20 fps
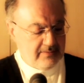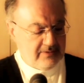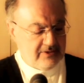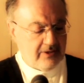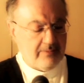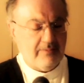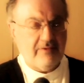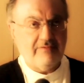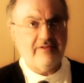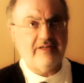
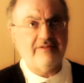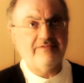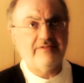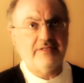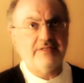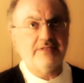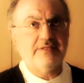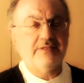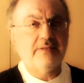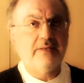term of
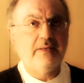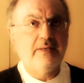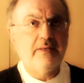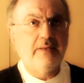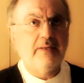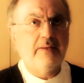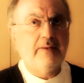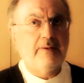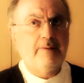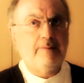reference.
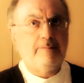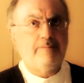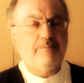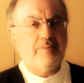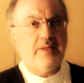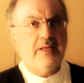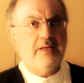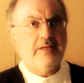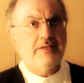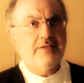
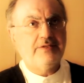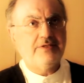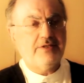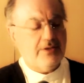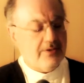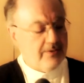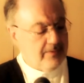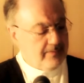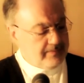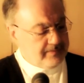
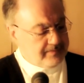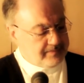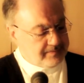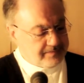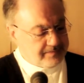So